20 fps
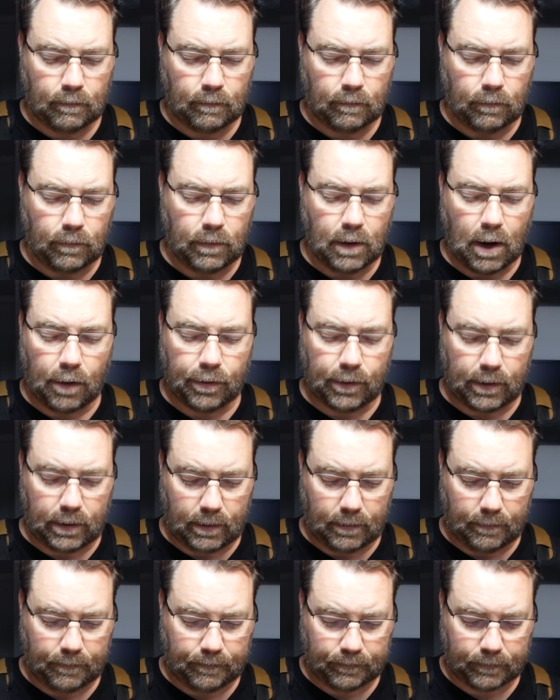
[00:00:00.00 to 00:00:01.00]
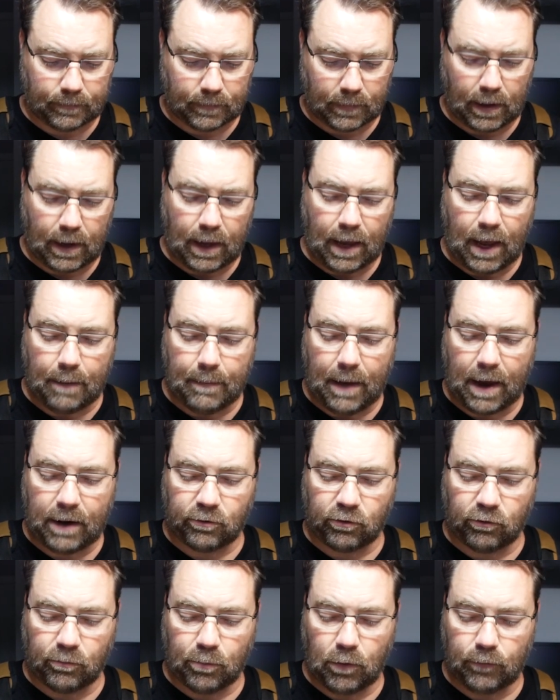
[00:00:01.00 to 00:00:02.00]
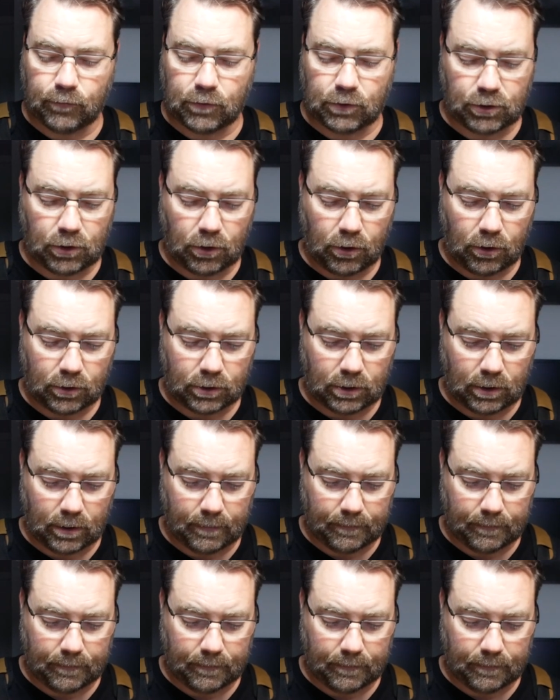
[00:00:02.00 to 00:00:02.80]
nothing. It may have removed the dirt.